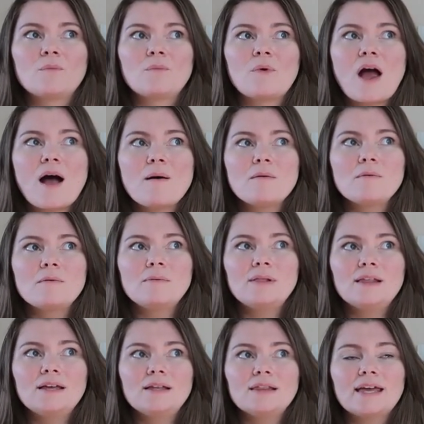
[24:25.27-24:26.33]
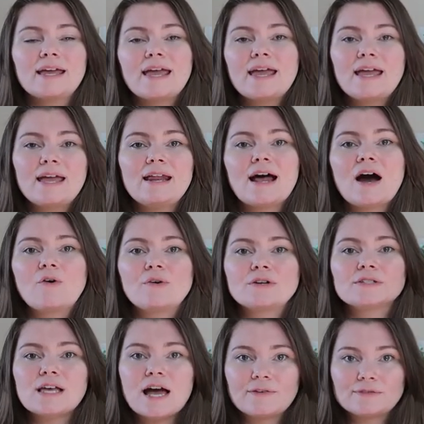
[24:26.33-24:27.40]
probably like eight
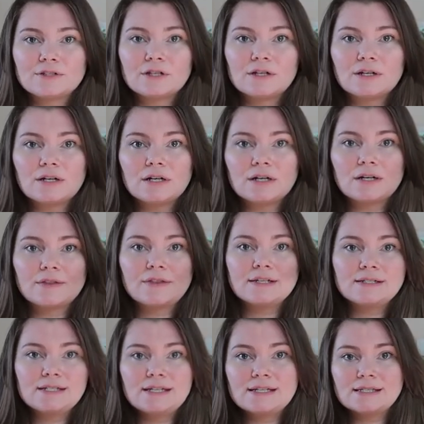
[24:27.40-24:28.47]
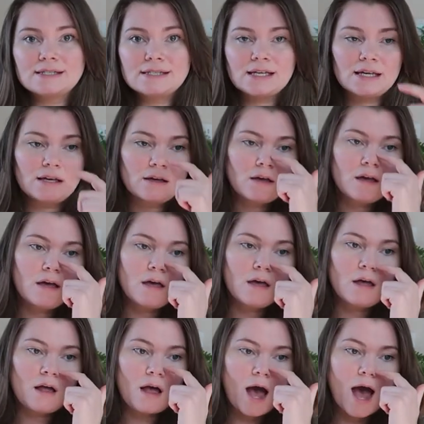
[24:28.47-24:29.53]
hours after the D&C
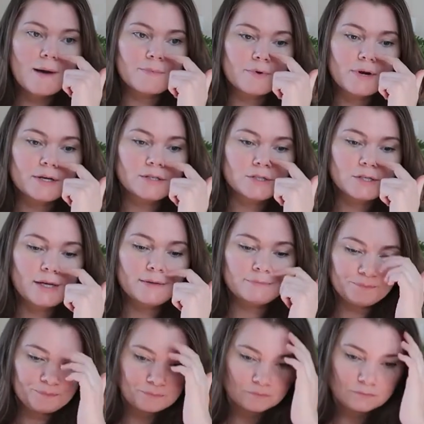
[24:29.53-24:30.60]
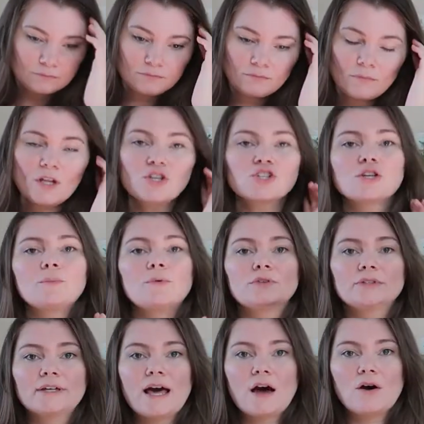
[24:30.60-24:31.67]
operation. She
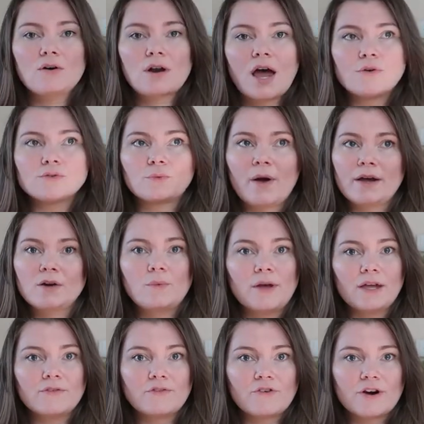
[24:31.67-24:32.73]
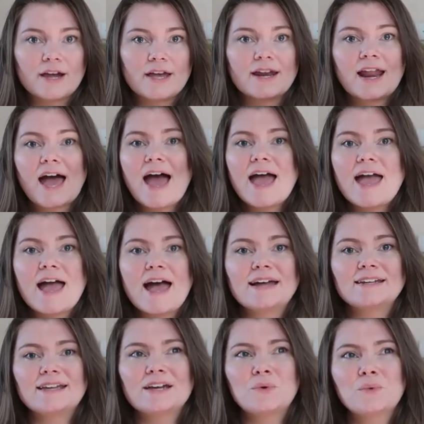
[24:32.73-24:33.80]
pulled it out. I was wide awake for it.
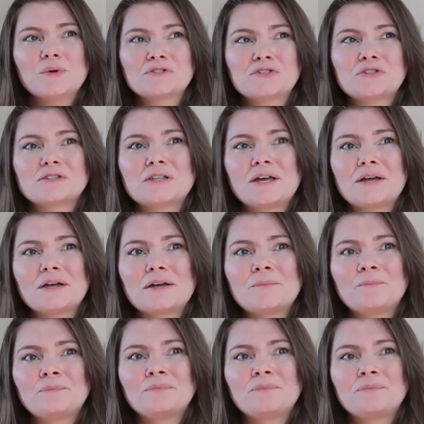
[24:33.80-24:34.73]
And it was just like,